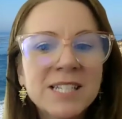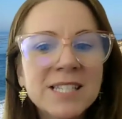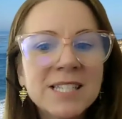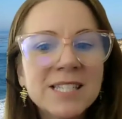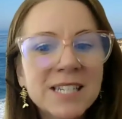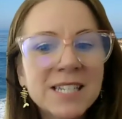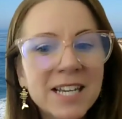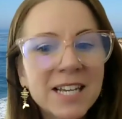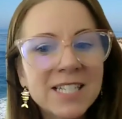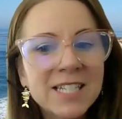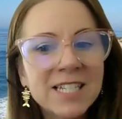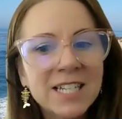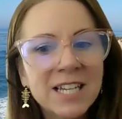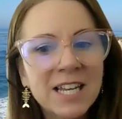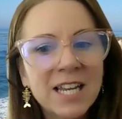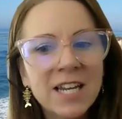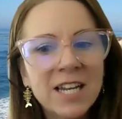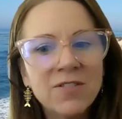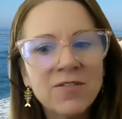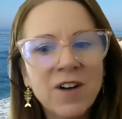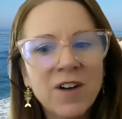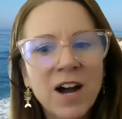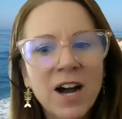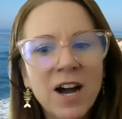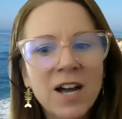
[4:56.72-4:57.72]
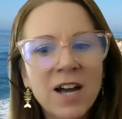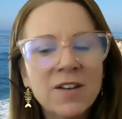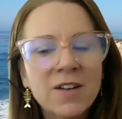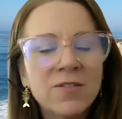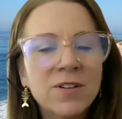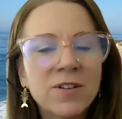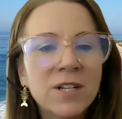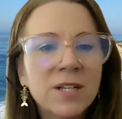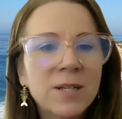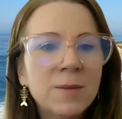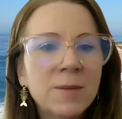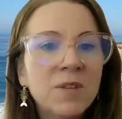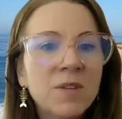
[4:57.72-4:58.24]
Since
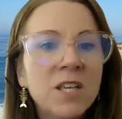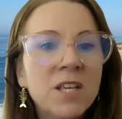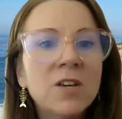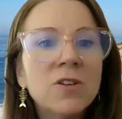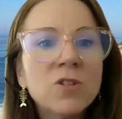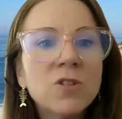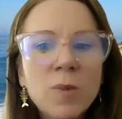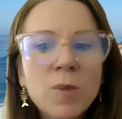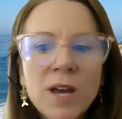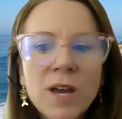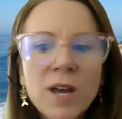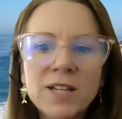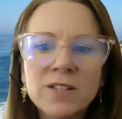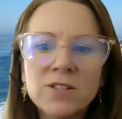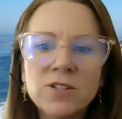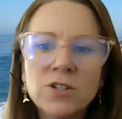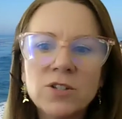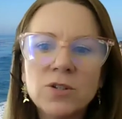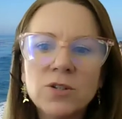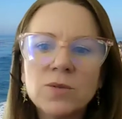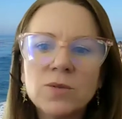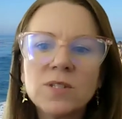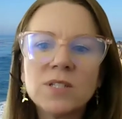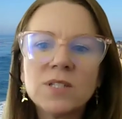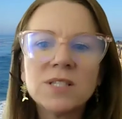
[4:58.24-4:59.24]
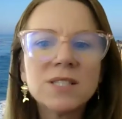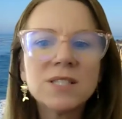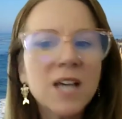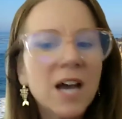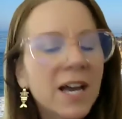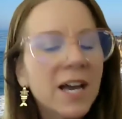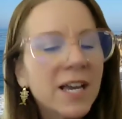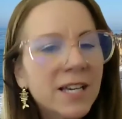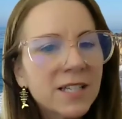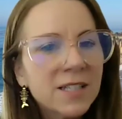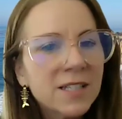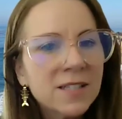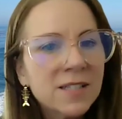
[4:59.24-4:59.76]
1985, Heal the Bay has used
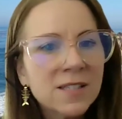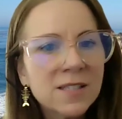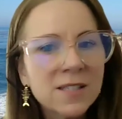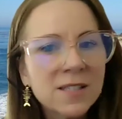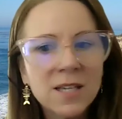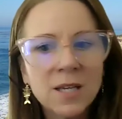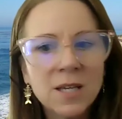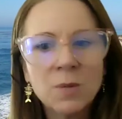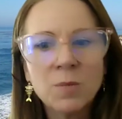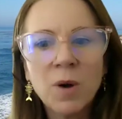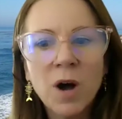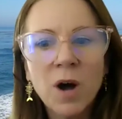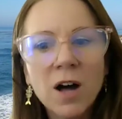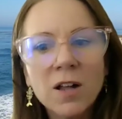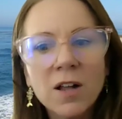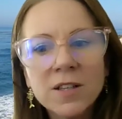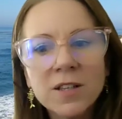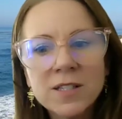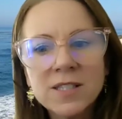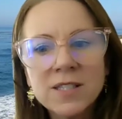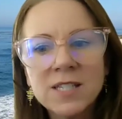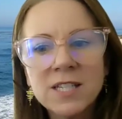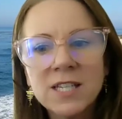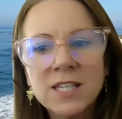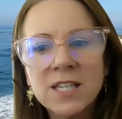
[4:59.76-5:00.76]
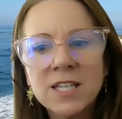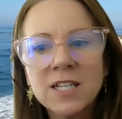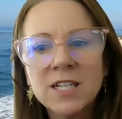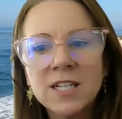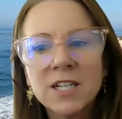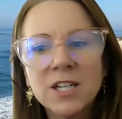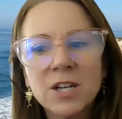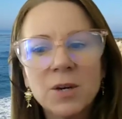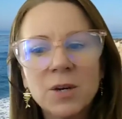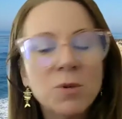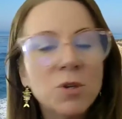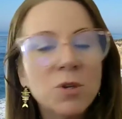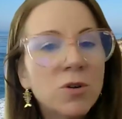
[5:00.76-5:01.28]
science and policy,
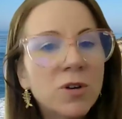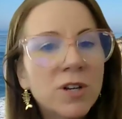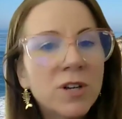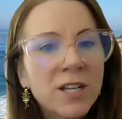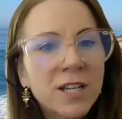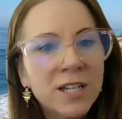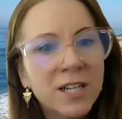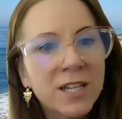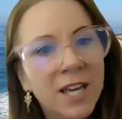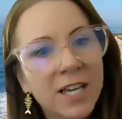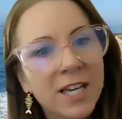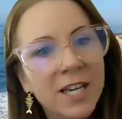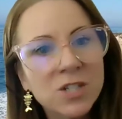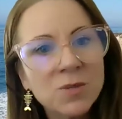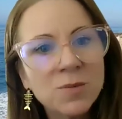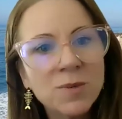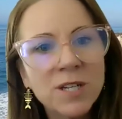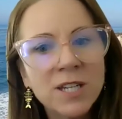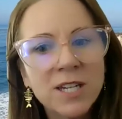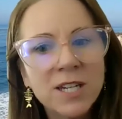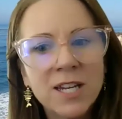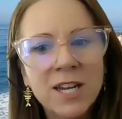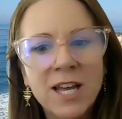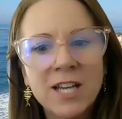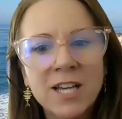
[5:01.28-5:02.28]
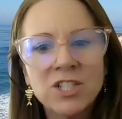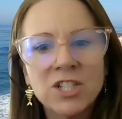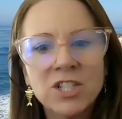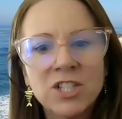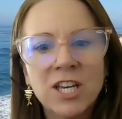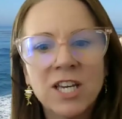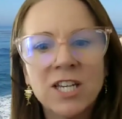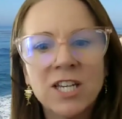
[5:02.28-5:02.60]
community engagement, and